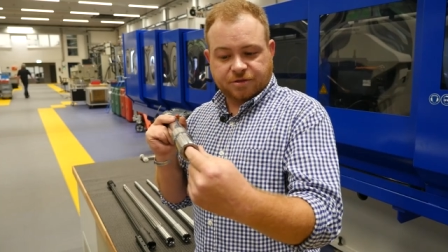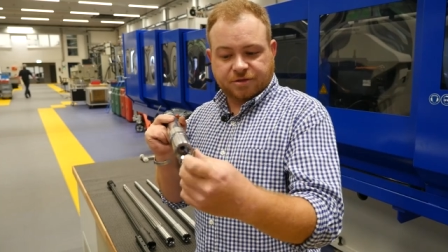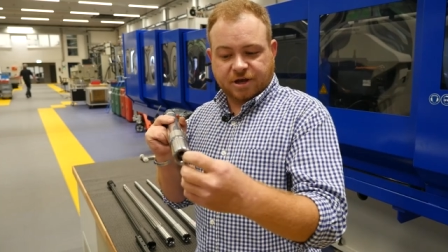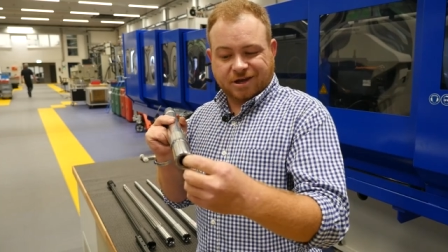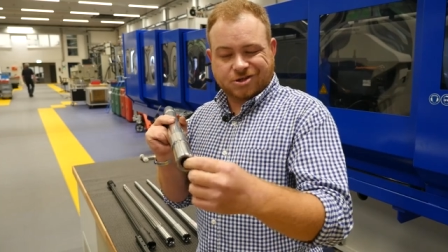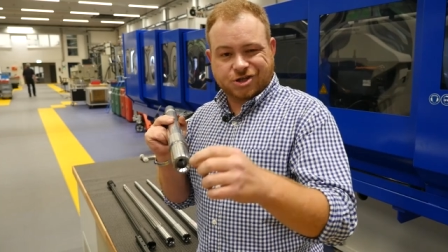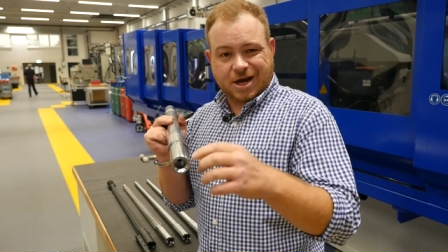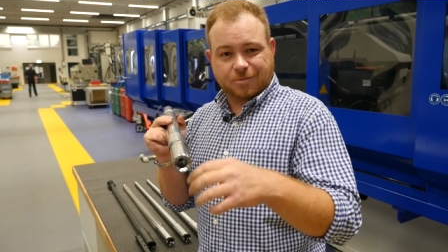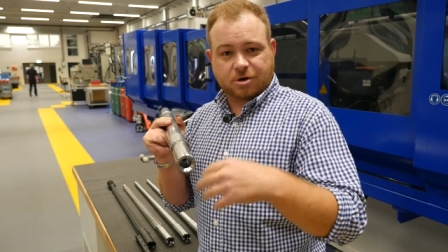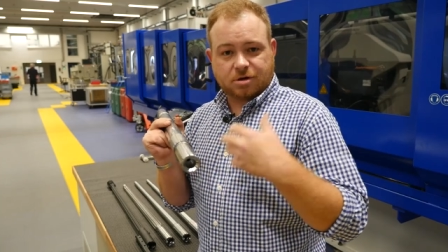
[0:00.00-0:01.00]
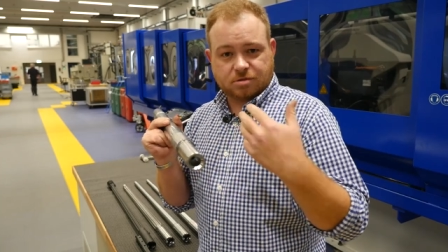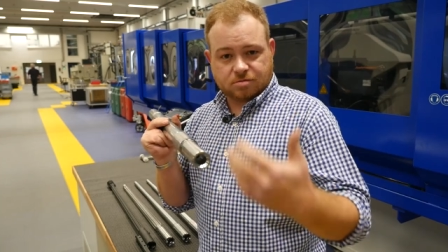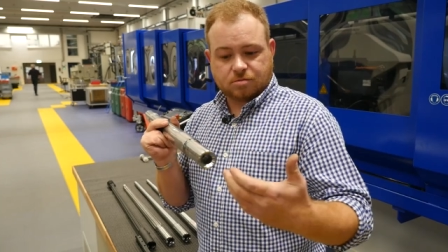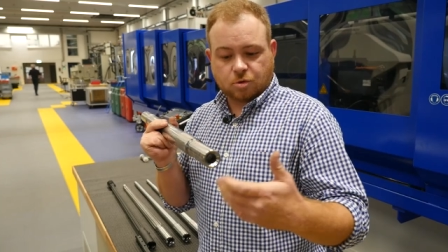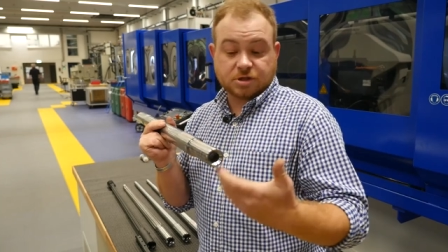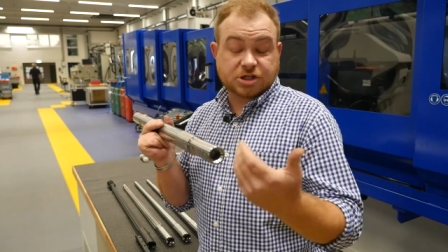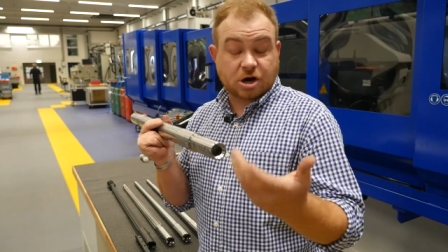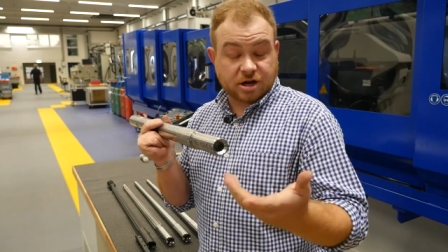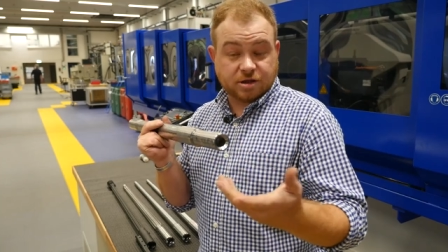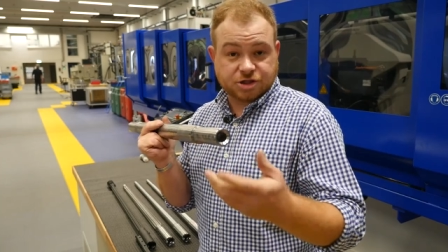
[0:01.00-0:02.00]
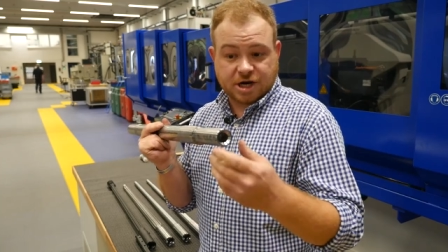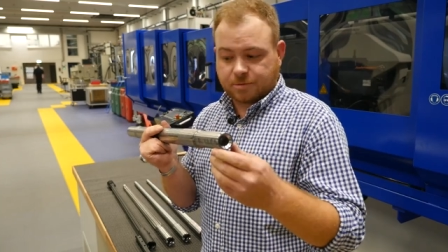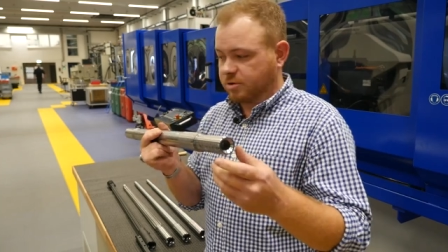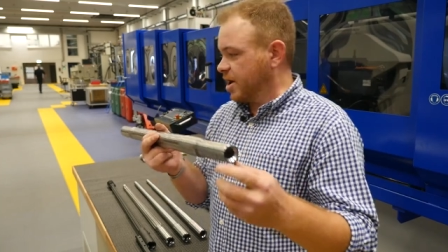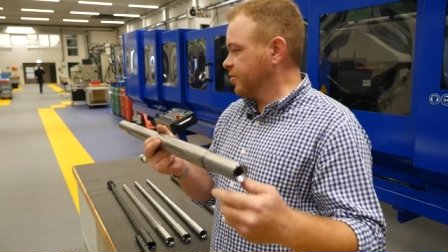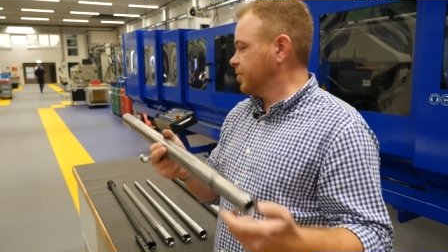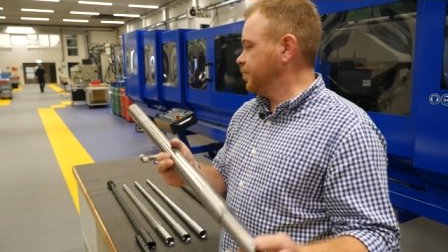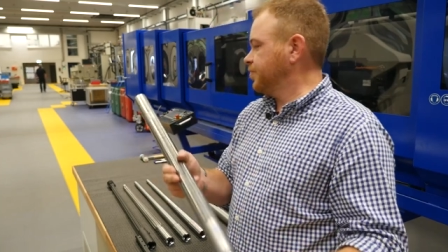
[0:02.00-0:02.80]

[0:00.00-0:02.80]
the chamber, well, starting the chamber rather,